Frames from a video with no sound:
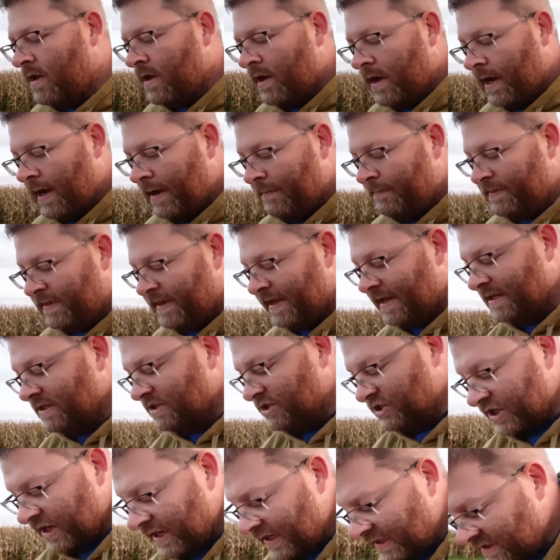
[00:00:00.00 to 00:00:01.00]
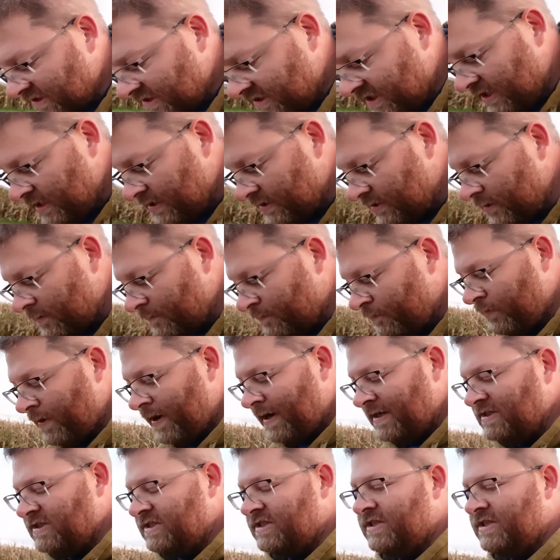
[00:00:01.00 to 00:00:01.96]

but they adjust their price